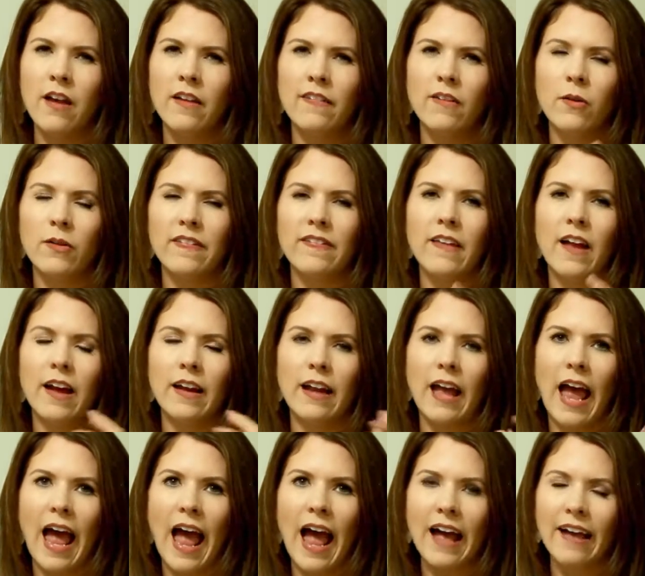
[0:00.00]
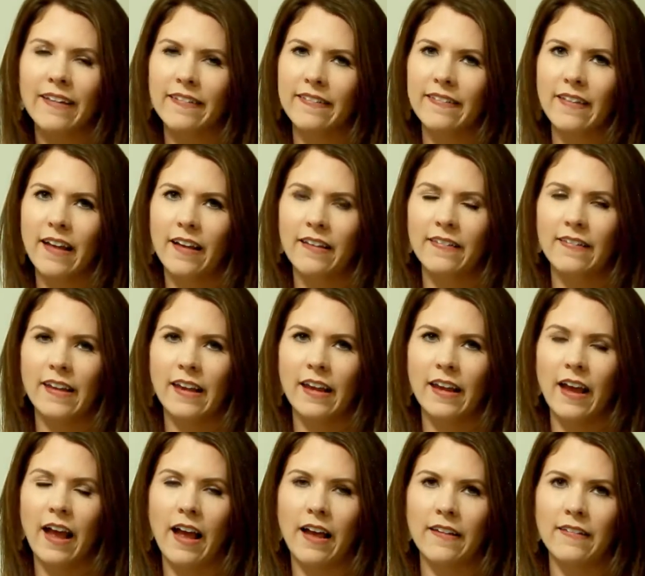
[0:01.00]
So it's not as
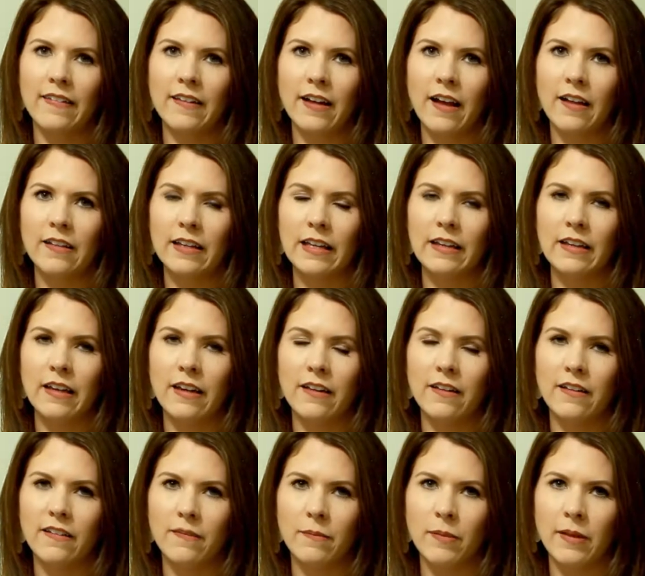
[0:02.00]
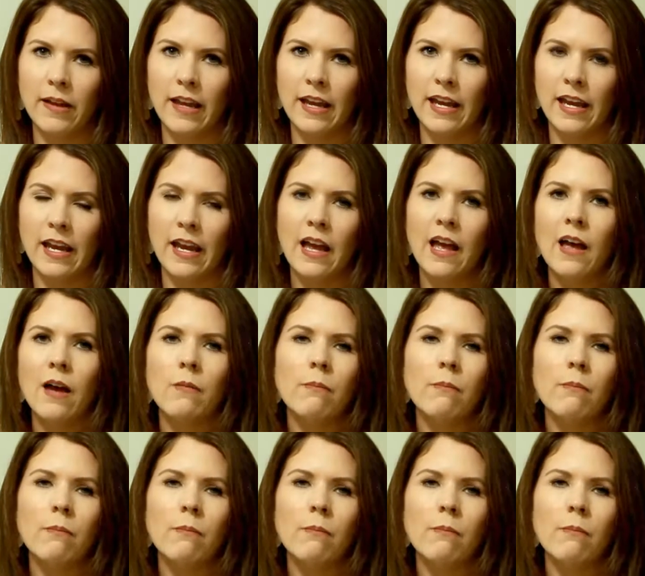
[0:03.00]
snazzy as an LED display,